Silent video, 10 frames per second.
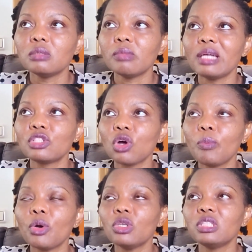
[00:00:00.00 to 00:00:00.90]
my
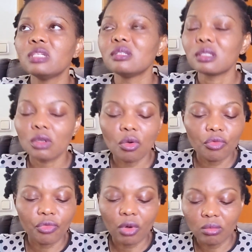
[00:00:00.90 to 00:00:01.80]
top audience come
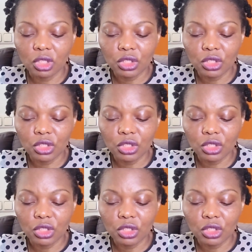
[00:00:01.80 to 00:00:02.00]
from the